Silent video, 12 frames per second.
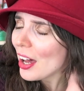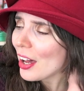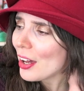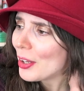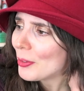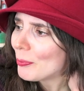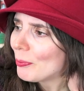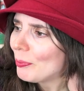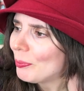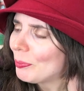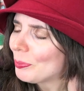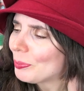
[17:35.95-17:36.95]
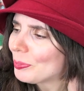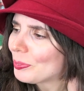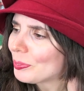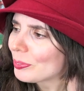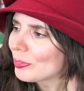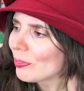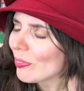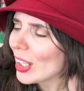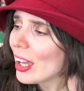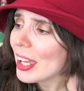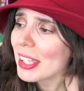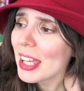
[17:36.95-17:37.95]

I